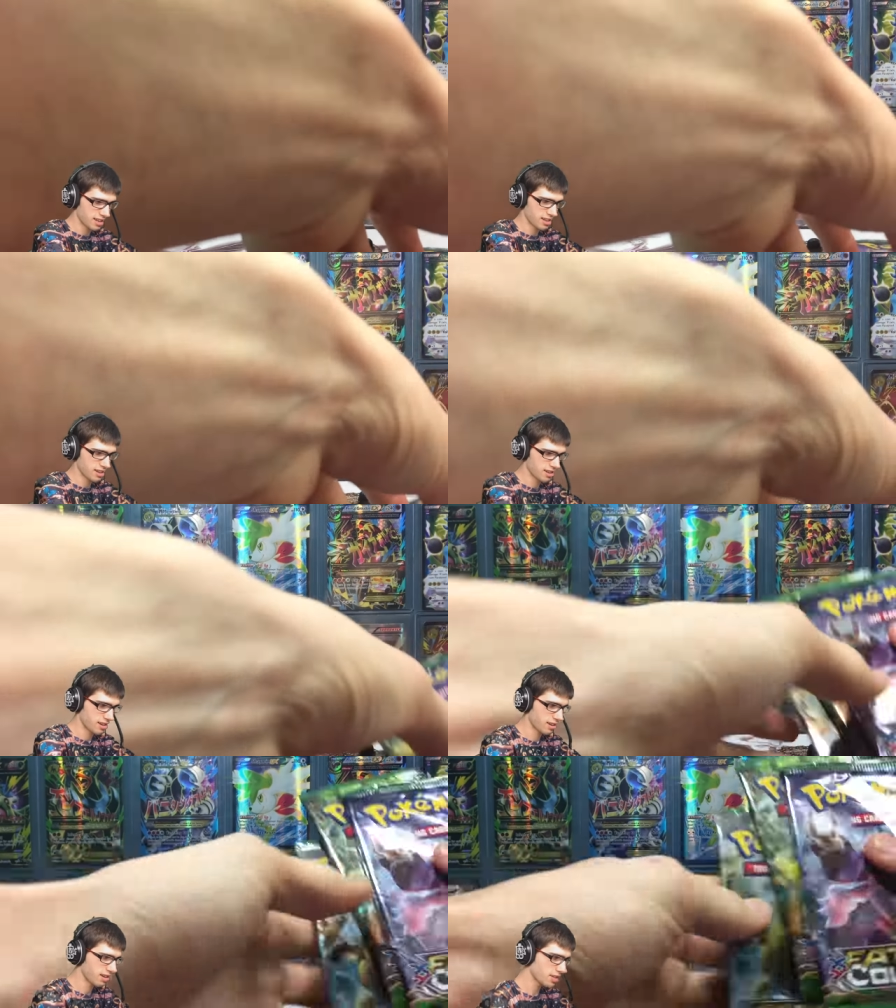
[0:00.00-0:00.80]

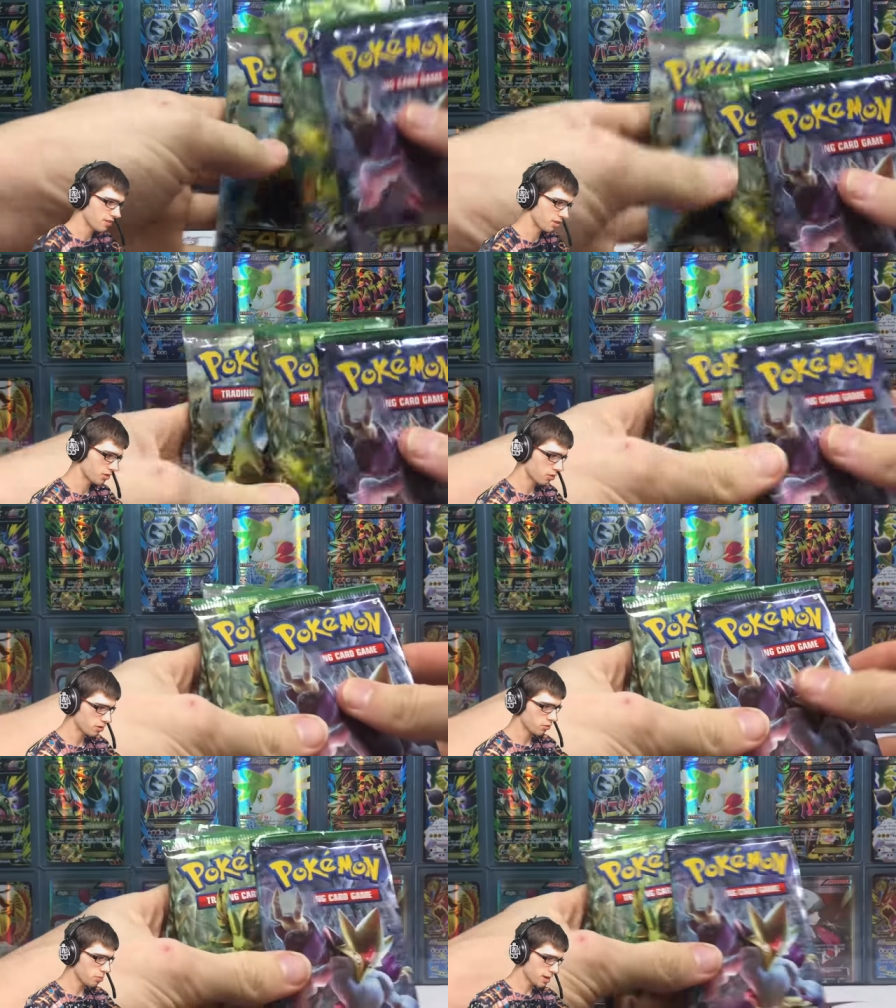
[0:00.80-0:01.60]
and let's have a look.
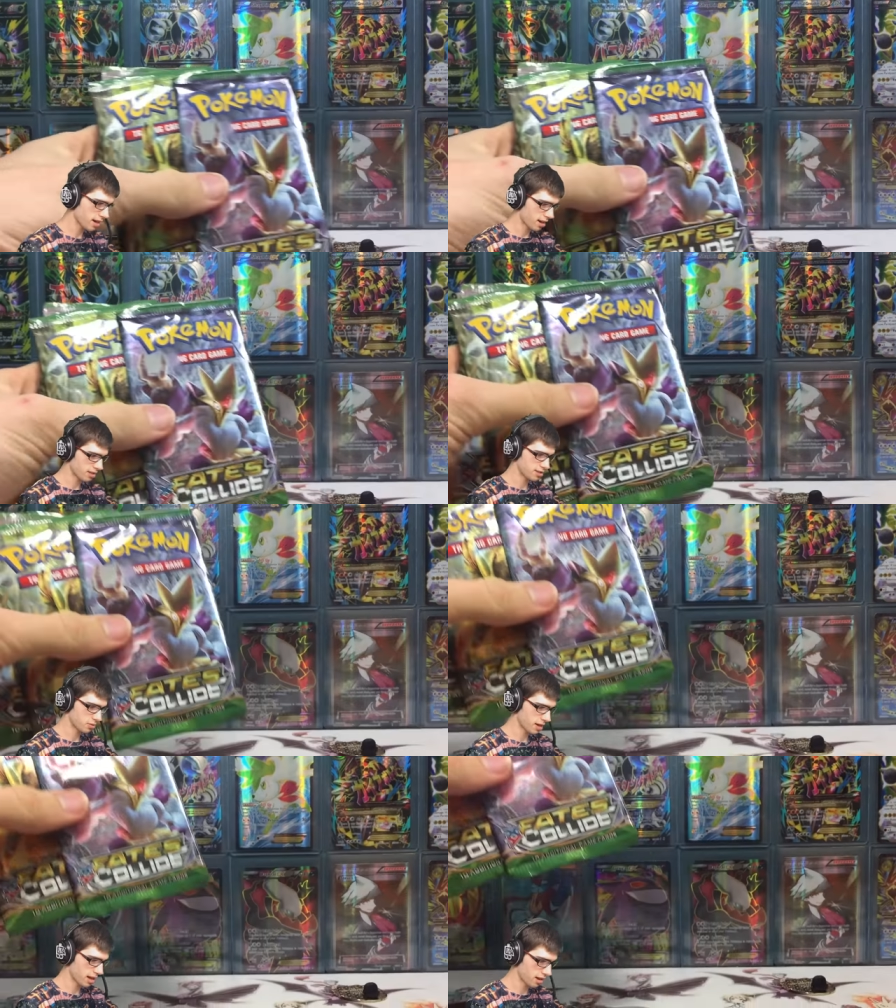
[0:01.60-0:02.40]
What pack cards
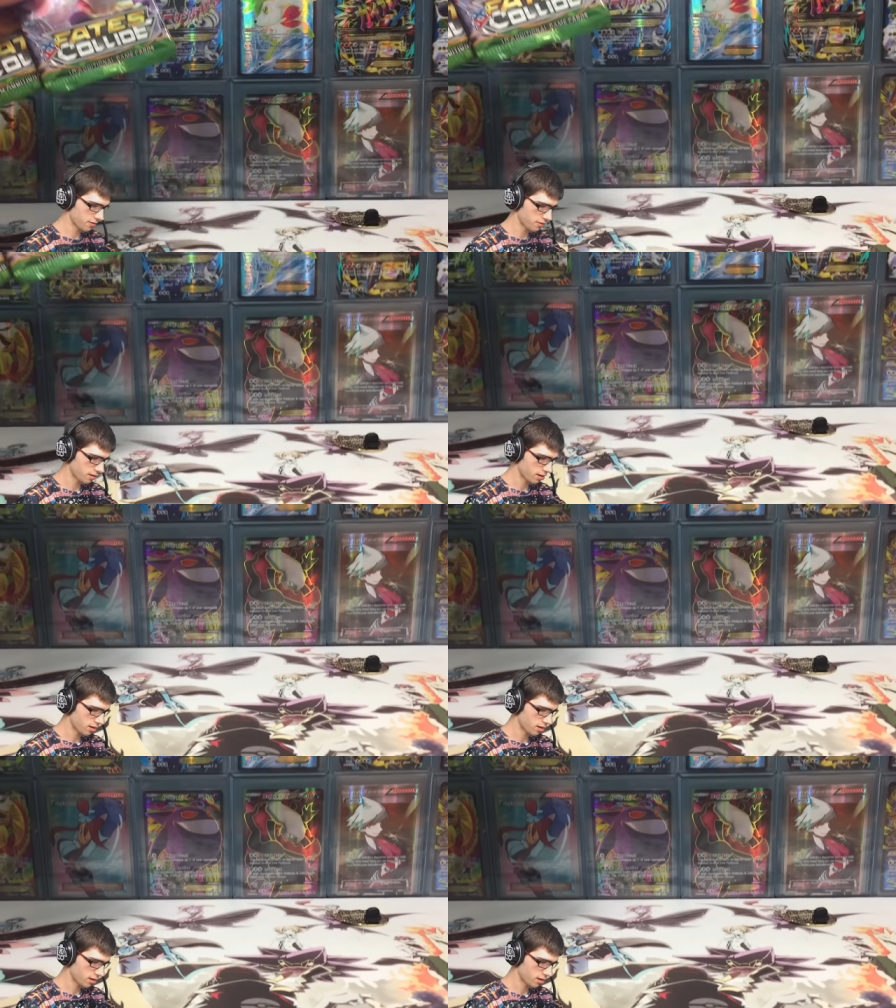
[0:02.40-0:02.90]
do we have